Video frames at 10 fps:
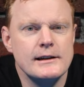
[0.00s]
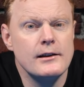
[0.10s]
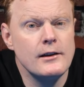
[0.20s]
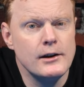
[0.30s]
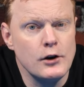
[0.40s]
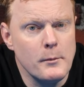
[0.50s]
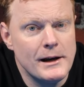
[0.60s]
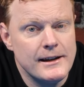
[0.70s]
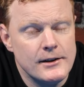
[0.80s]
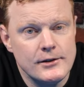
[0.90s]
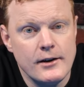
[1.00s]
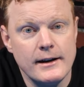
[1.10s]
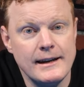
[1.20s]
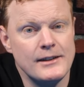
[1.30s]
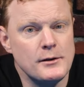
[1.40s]
little anomaly
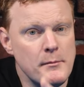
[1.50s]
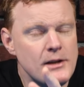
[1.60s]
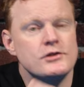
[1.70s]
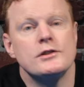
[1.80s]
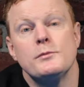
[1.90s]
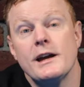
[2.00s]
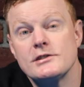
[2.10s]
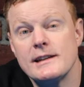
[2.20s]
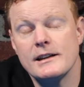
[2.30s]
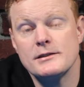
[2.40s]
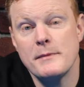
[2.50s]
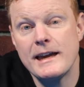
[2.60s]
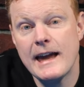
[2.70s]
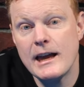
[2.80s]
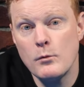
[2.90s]
aside, as I mentioned, we actually had to
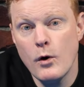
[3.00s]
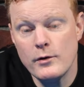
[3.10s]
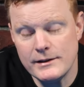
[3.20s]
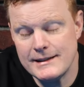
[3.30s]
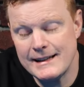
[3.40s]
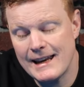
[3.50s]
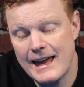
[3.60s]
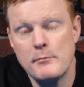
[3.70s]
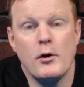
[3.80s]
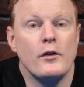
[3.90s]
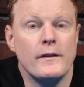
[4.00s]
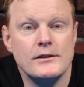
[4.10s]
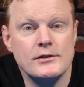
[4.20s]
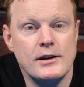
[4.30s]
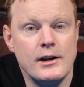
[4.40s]
make a warranty claim on
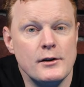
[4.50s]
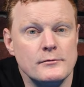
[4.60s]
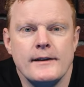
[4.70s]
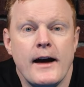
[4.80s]
this cue.